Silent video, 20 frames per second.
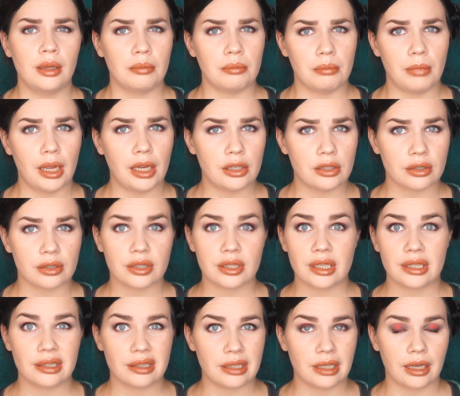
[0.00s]
major
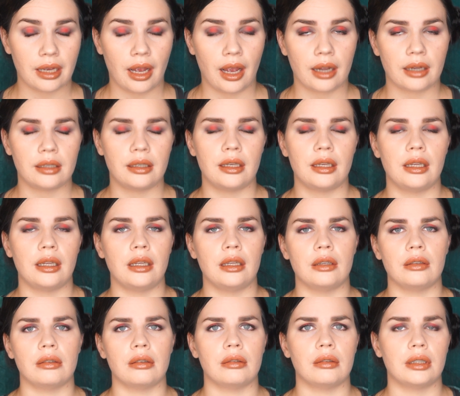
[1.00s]
cystic acne,
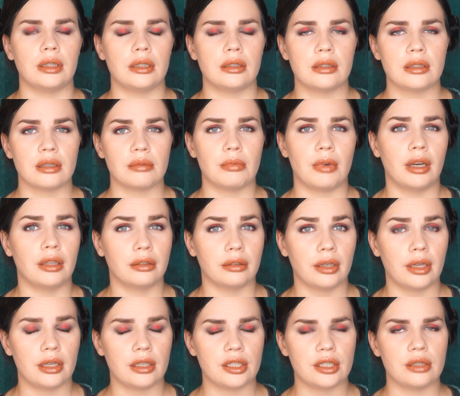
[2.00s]
and some other
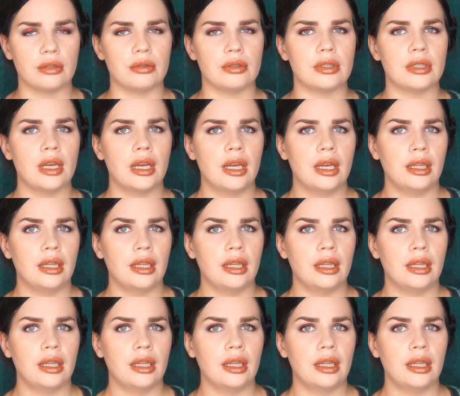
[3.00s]
issues